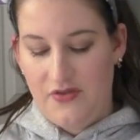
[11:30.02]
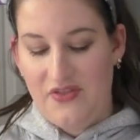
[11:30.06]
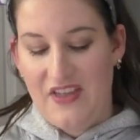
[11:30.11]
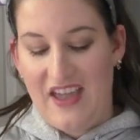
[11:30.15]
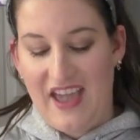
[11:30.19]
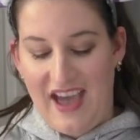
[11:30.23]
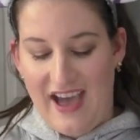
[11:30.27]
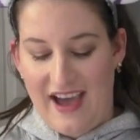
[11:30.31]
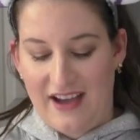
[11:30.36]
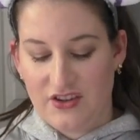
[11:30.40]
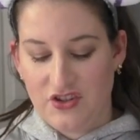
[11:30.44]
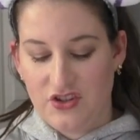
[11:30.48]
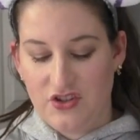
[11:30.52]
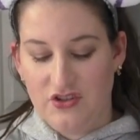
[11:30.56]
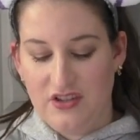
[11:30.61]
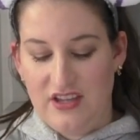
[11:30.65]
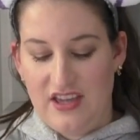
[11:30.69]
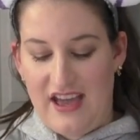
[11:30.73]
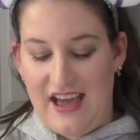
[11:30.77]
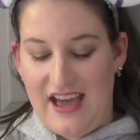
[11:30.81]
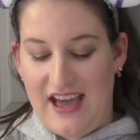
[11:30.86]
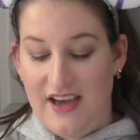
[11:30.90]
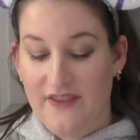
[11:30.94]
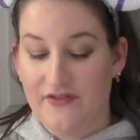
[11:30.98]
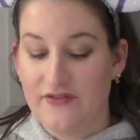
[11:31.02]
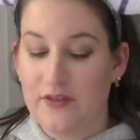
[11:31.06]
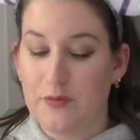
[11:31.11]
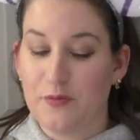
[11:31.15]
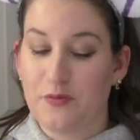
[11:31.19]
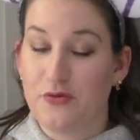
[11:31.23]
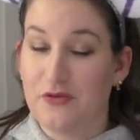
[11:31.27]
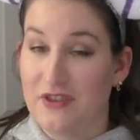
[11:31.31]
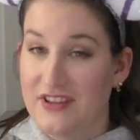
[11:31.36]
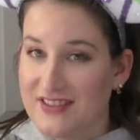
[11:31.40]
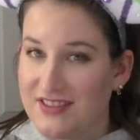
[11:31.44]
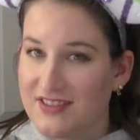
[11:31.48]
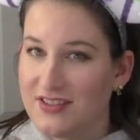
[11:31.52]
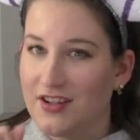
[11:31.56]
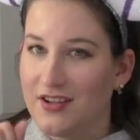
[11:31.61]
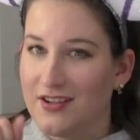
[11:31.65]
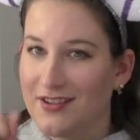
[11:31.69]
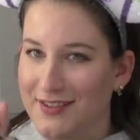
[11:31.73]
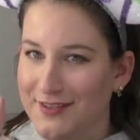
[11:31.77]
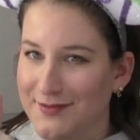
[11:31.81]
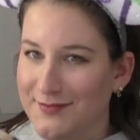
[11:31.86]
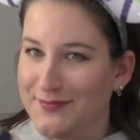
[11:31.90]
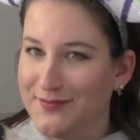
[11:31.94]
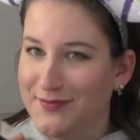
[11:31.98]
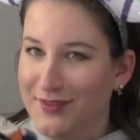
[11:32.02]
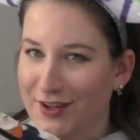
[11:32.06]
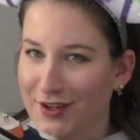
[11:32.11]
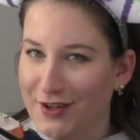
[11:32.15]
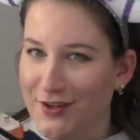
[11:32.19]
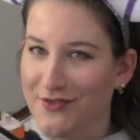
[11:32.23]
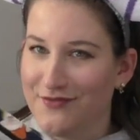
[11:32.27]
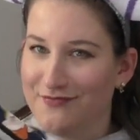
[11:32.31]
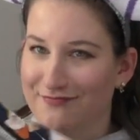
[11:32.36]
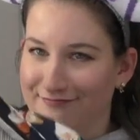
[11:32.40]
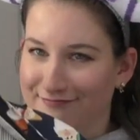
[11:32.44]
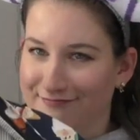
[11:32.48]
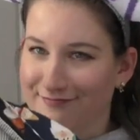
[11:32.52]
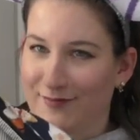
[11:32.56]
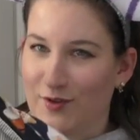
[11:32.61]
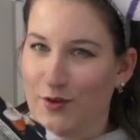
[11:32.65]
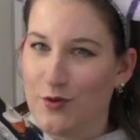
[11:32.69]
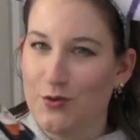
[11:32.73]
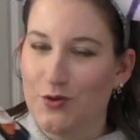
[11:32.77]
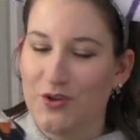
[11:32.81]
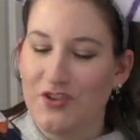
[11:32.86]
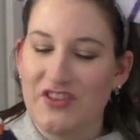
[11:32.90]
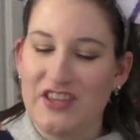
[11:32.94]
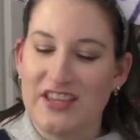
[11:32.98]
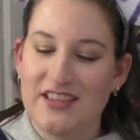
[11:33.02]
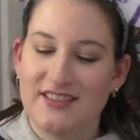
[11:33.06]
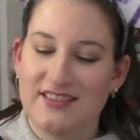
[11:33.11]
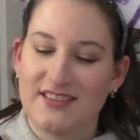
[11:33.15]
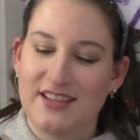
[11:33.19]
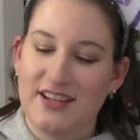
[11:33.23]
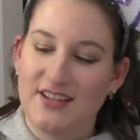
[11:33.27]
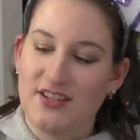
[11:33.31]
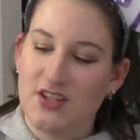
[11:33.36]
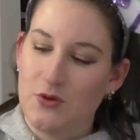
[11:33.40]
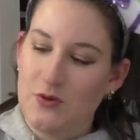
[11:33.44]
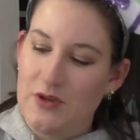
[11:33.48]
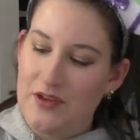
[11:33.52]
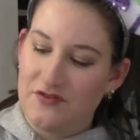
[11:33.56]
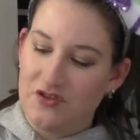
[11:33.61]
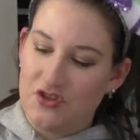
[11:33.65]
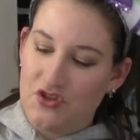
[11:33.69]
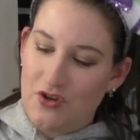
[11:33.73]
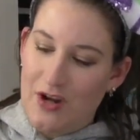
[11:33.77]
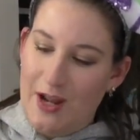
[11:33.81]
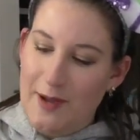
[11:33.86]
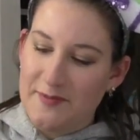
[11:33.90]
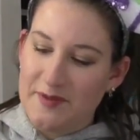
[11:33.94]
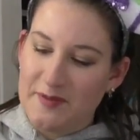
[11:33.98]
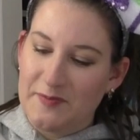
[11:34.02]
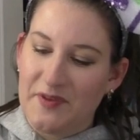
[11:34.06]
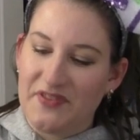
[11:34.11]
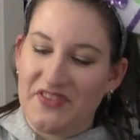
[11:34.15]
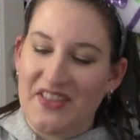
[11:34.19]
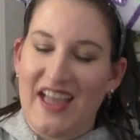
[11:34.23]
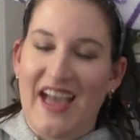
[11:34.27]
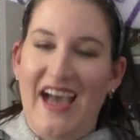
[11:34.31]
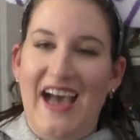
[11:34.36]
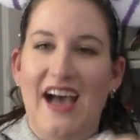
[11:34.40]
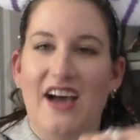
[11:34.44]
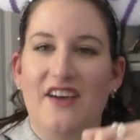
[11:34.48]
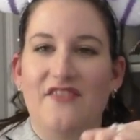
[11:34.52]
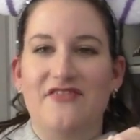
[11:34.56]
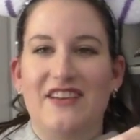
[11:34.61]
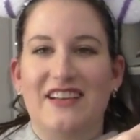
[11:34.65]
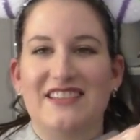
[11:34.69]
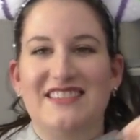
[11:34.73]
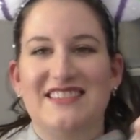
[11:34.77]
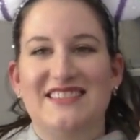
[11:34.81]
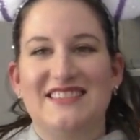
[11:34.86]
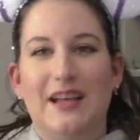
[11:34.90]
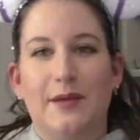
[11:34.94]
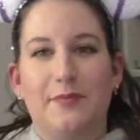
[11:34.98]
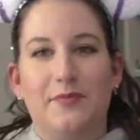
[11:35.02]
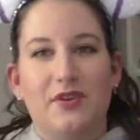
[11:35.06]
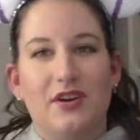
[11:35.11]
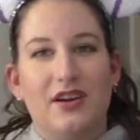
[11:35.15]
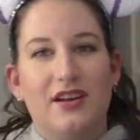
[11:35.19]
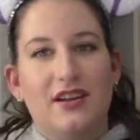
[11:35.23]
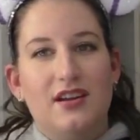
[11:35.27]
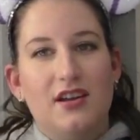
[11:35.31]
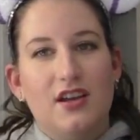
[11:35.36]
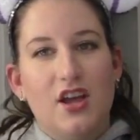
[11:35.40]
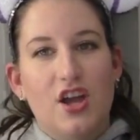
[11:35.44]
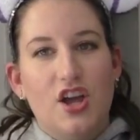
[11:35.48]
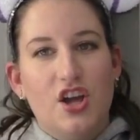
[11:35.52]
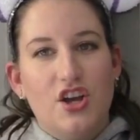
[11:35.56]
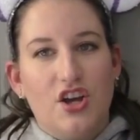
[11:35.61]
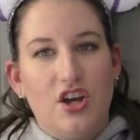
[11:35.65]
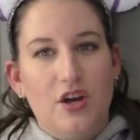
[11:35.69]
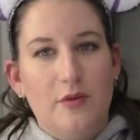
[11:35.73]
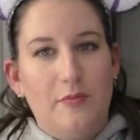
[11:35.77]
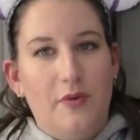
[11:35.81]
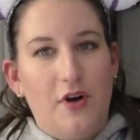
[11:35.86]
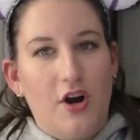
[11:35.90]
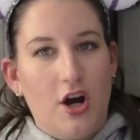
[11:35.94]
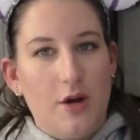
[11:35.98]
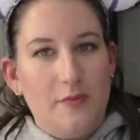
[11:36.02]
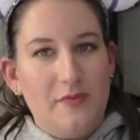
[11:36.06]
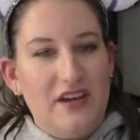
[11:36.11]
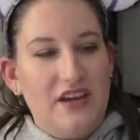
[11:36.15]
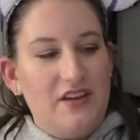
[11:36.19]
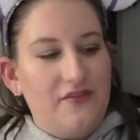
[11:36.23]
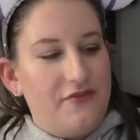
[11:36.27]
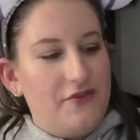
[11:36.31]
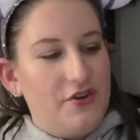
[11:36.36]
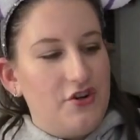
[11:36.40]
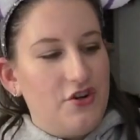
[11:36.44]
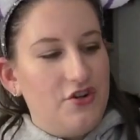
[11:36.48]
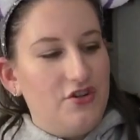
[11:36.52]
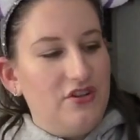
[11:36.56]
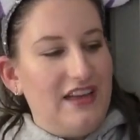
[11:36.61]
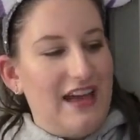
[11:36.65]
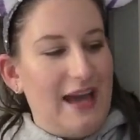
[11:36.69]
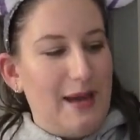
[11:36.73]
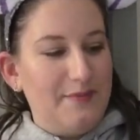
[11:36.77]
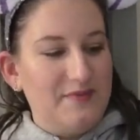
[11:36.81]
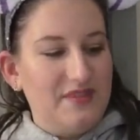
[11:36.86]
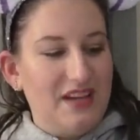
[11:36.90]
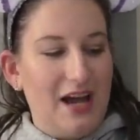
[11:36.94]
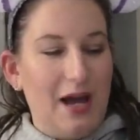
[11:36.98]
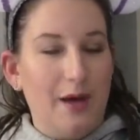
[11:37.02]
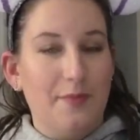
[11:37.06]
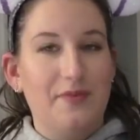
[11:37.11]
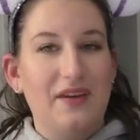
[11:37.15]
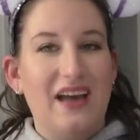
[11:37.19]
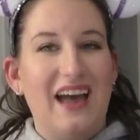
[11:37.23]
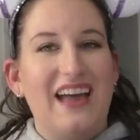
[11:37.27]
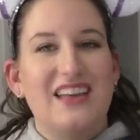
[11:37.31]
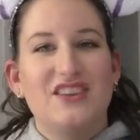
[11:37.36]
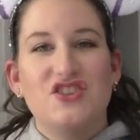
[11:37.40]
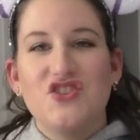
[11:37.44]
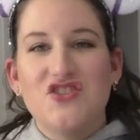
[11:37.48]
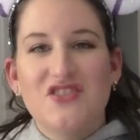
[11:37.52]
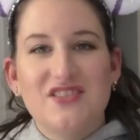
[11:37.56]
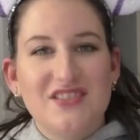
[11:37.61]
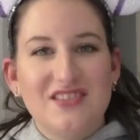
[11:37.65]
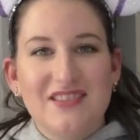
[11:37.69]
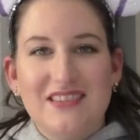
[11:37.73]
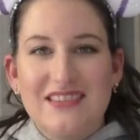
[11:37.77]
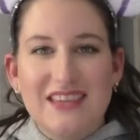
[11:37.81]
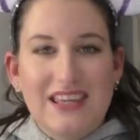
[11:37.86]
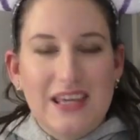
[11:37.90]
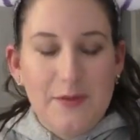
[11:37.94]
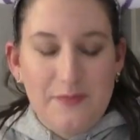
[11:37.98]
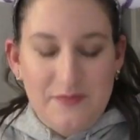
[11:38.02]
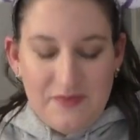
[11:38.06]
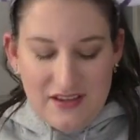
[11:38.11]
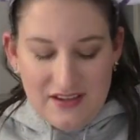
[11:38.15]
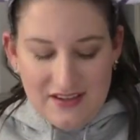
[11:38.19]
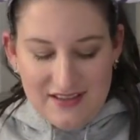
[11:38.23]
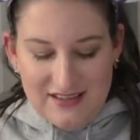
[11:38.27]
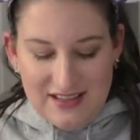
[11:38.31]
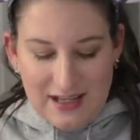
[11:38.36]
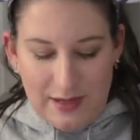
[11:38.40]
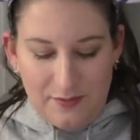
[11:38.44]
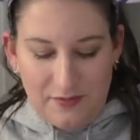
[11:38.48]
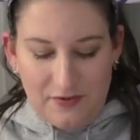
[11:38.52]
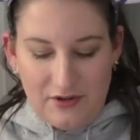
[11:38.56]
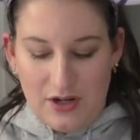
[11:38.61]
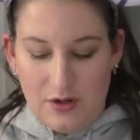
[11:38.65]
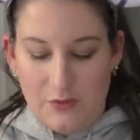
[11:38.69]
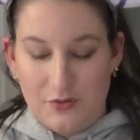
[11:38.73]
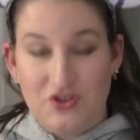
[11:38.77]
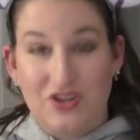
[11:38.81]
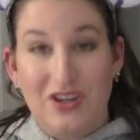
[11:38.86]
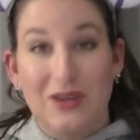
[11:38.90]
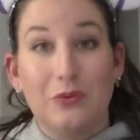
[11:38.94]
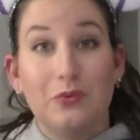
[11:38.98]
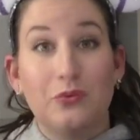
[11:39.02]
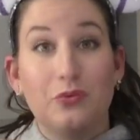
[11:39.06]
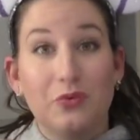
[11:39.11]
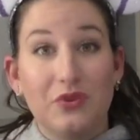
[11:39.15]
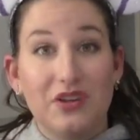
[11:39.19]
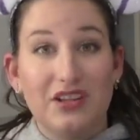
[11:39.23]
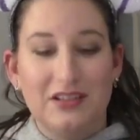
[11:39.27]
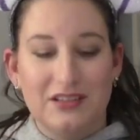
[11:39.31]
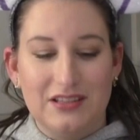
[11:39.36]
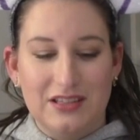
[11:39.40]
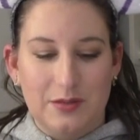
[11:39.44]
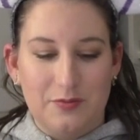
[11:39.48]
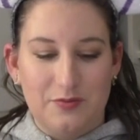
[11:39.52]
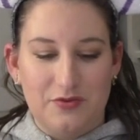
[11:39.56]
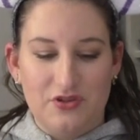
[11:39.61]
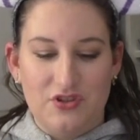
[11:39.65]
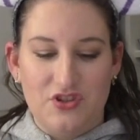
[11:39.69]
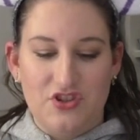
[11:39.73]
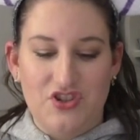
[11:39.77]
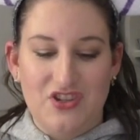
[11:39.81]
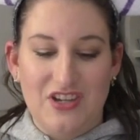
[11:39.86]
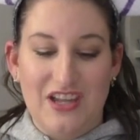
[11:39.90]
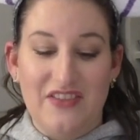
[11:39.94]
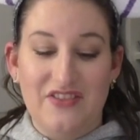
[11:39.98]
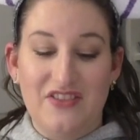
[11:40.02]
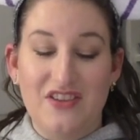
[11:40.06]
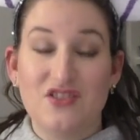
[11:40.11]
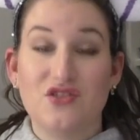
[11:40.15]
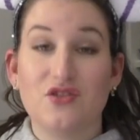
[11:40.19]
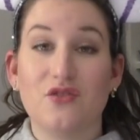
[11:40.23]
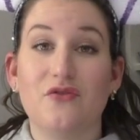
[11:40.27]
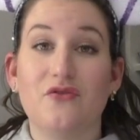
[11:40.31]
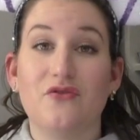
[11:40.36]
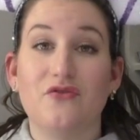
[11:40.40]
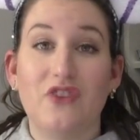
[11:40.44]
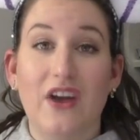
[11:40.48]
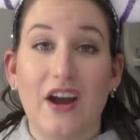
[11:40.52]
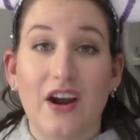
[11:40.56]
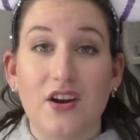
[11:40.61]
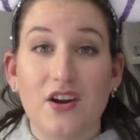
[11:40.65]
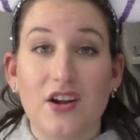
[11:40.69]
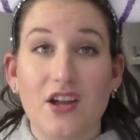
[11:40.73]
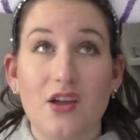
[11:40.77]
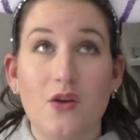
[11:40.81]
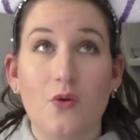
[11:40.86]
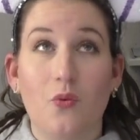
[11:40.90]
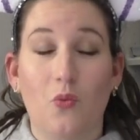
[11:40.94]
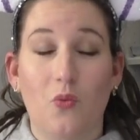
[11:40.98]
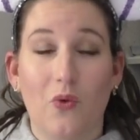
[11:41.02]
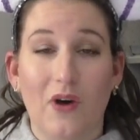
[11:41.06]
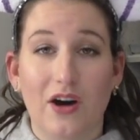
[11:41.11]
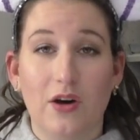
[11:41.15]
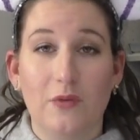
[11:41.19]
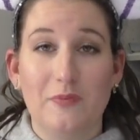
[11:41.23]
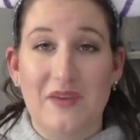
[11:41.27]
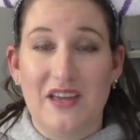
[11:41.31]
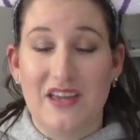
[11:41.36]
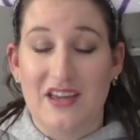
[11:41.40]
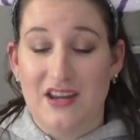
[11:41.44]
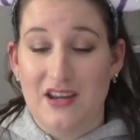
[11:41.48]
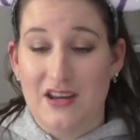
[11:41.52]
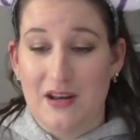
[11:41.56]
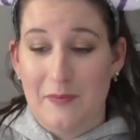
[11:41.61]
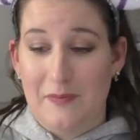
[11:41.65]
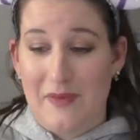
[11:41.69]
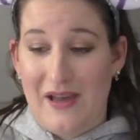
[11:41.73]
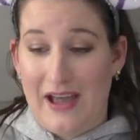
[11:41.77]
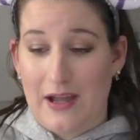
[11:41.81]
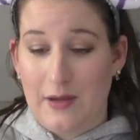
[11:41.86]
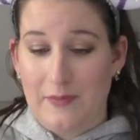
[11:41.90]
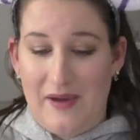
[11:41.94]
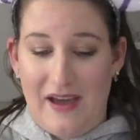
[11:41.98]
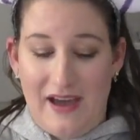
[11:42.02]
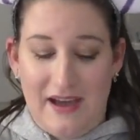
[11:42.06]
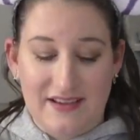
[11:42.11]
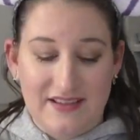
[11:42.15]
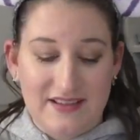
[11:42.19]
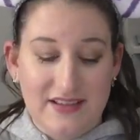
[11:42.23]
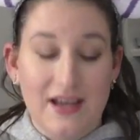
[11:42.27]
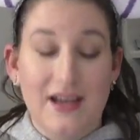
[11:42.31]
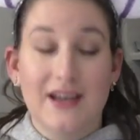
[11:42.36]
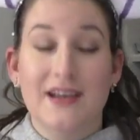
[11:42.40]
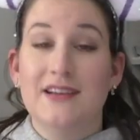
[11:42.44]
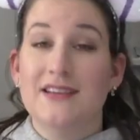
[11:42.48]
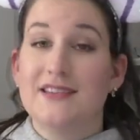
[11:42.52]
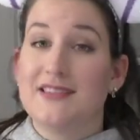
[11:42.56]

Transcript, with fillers: They actually have, the prints are, you know, cool on the inside too. We have stripes, but they have that separate compartment for your laptop, and just to like keep things separate, which I really appreciate. These are very well made backpacks.